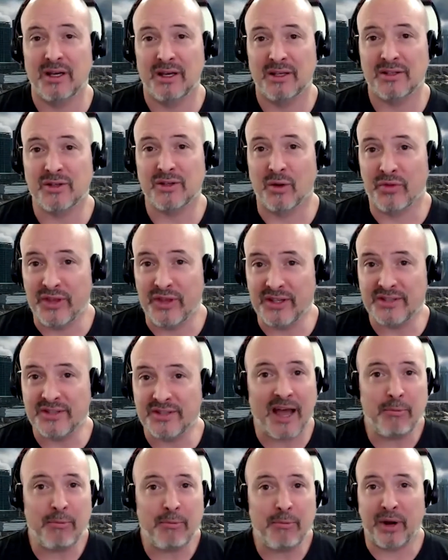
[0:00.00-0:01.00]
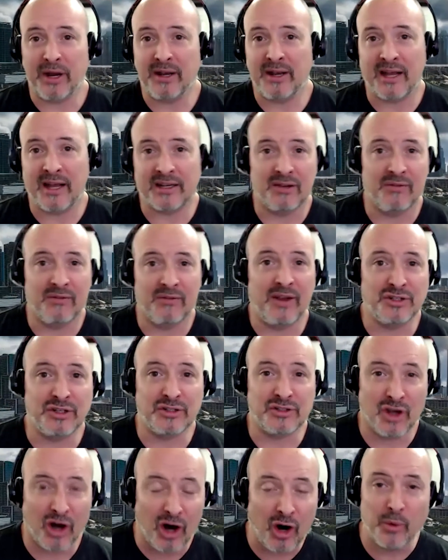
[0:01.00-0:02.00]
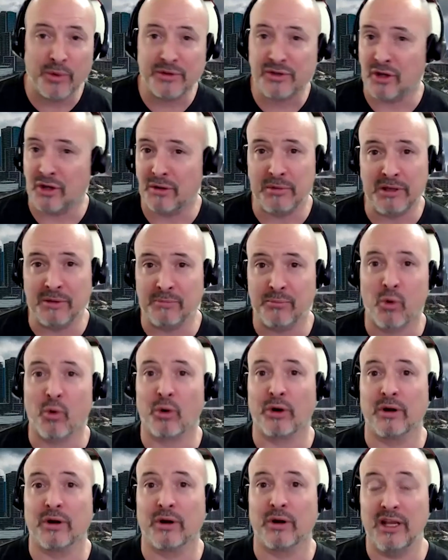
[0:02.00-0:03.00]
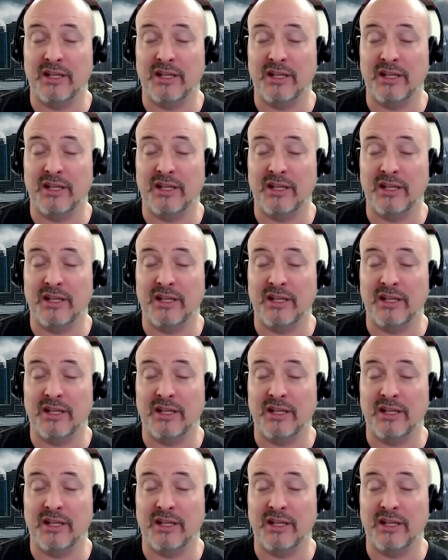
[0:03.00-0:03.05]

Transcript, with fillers: So this type of brand activation is always going to be important.